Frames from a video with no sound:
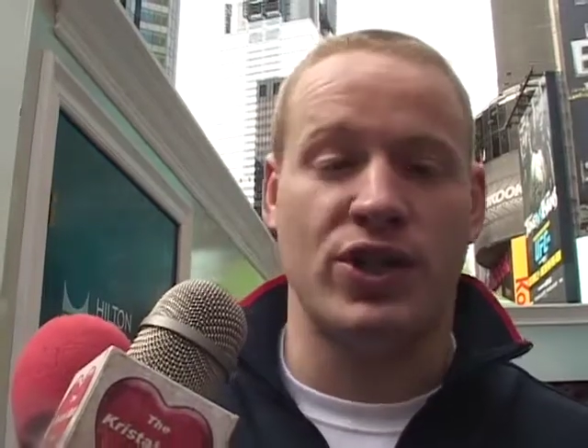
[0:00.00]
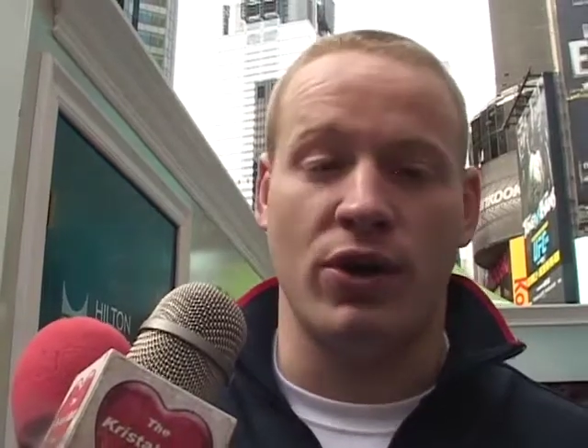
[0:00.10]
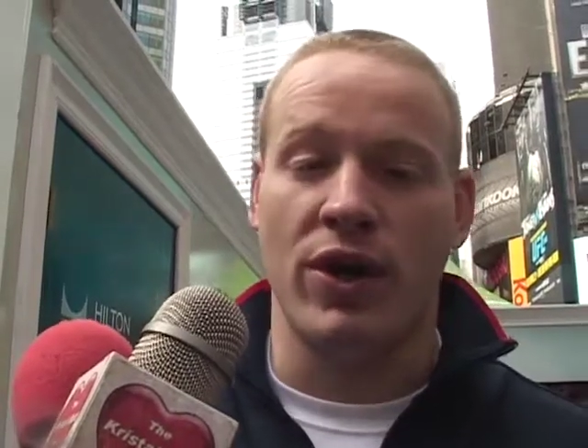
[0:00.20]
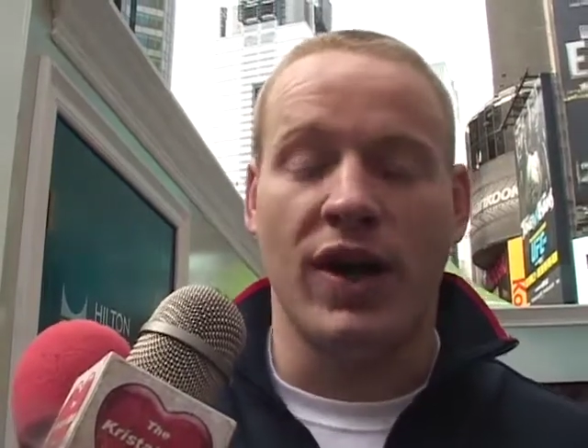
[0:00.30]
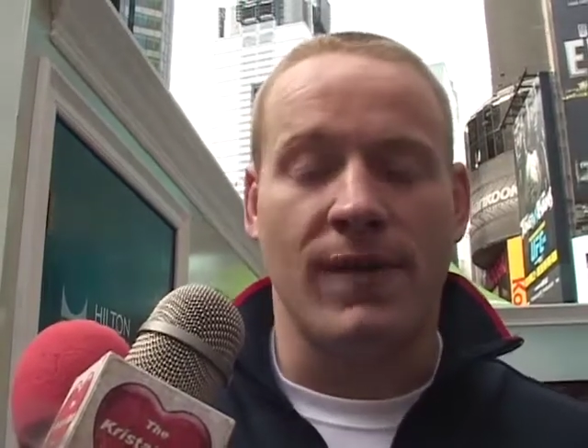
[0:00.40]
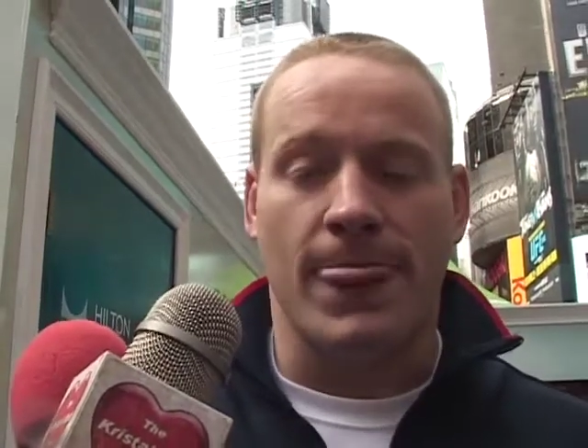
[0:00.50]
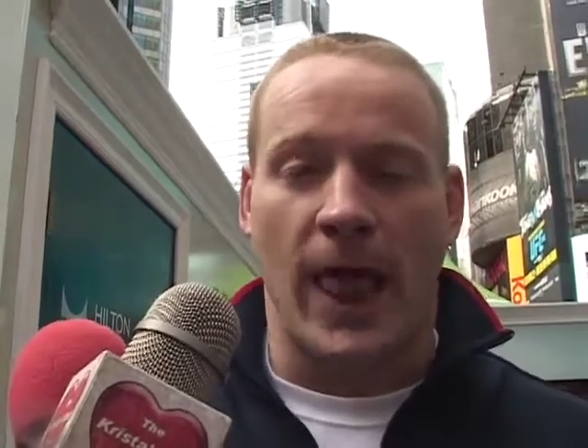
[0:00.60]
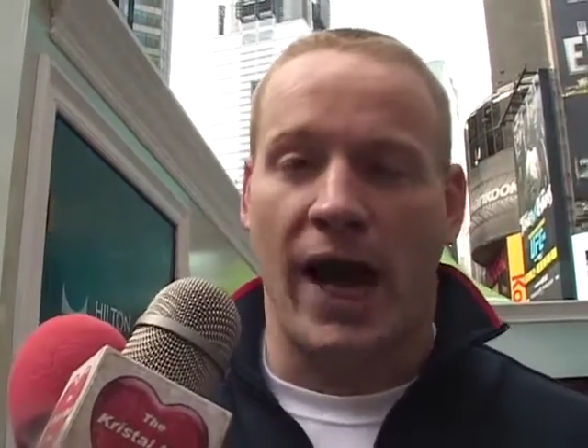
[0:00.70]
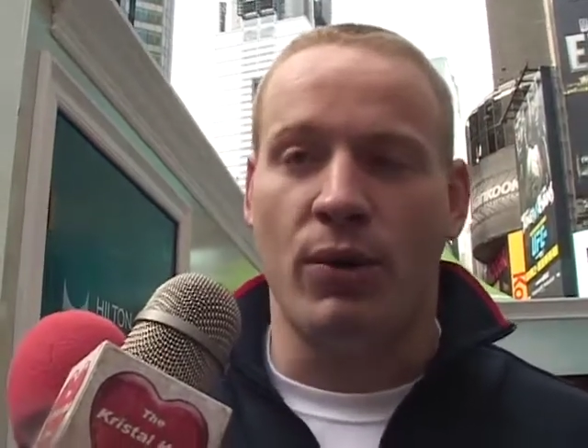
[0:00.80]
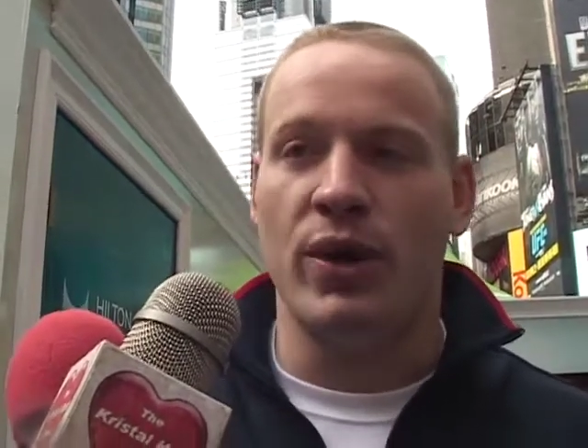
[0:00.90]
So
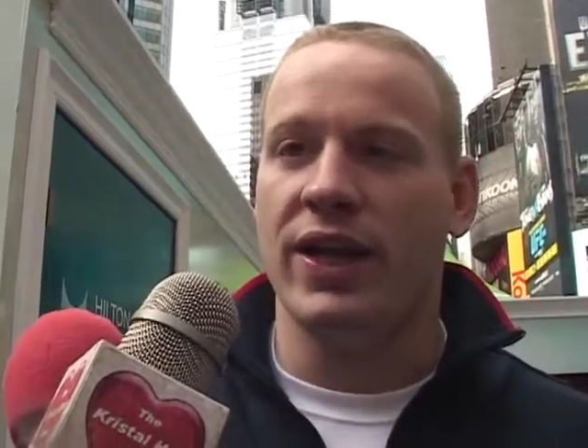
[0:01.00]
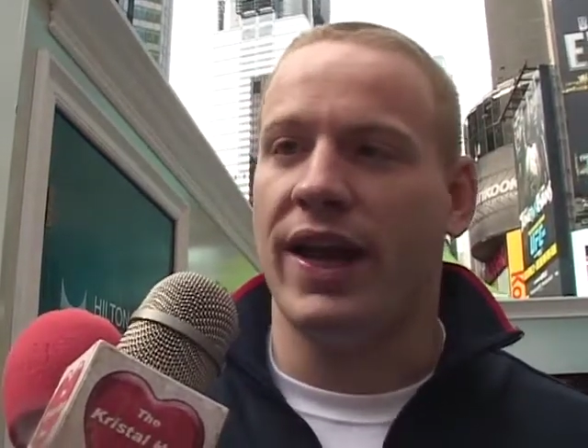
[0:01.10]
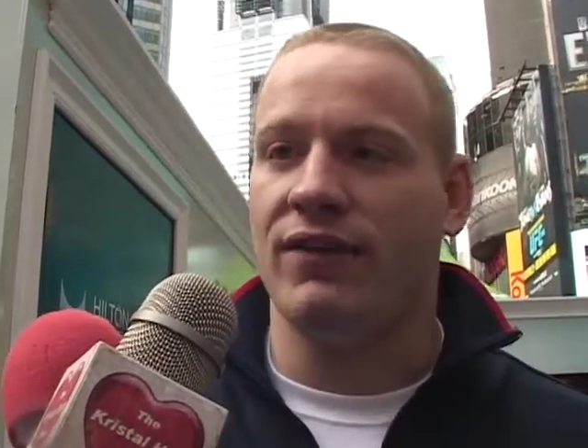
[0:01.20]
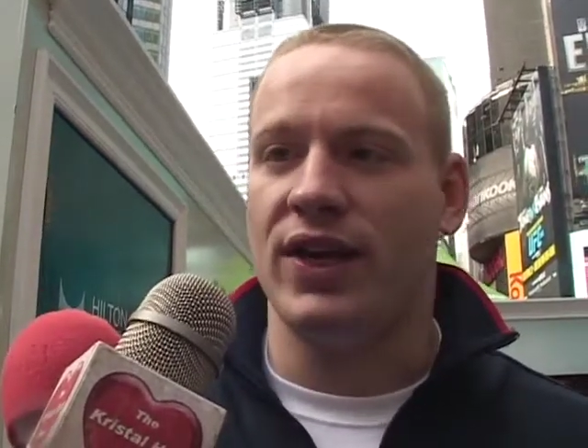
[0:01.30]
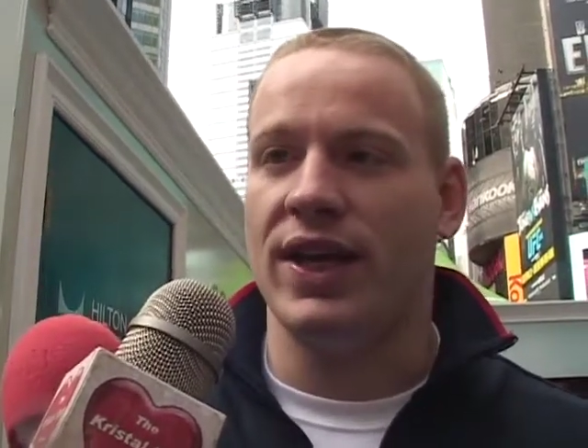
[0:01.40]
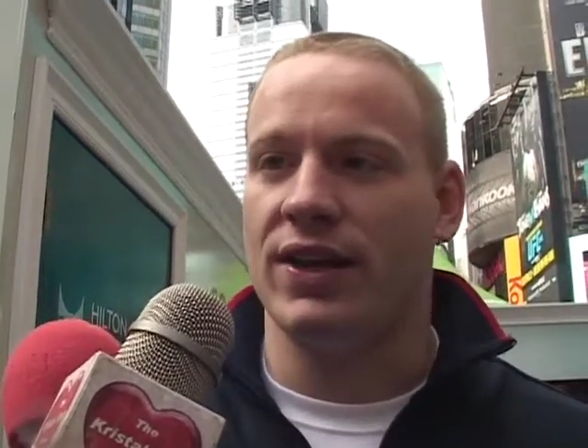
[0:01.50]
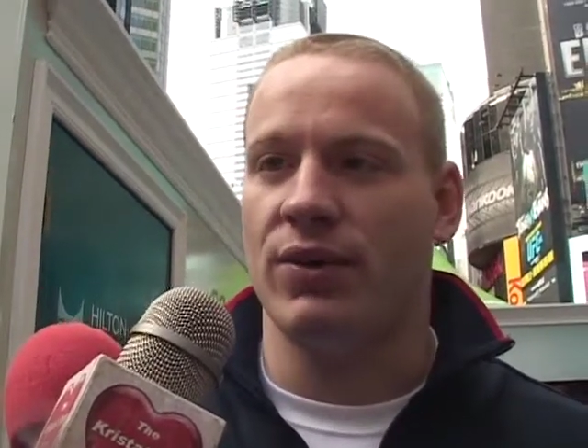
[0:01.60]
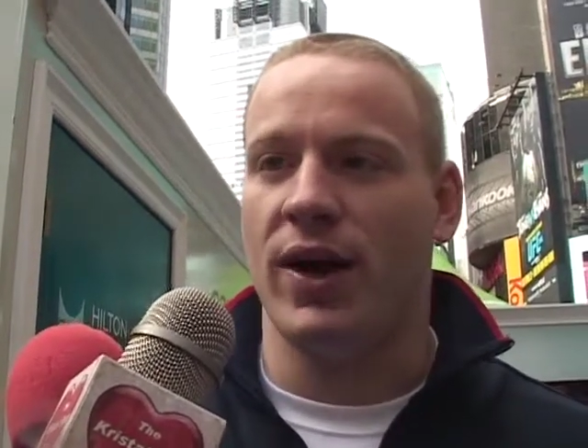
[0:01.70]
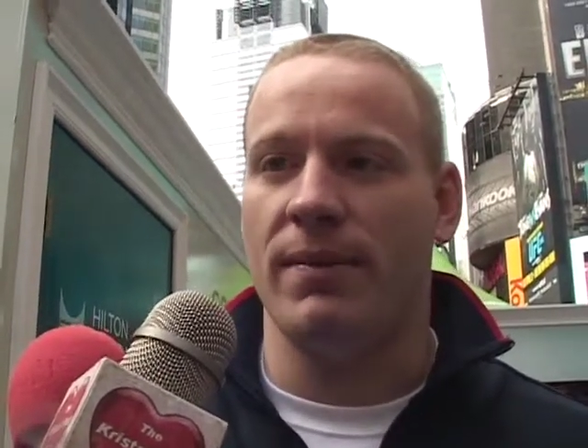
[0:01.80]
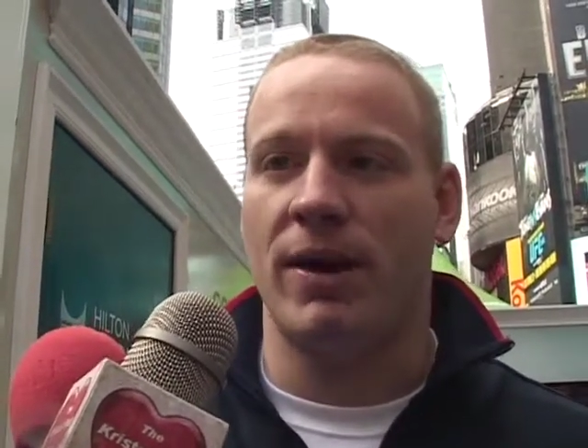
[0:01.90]
I really have to get in the right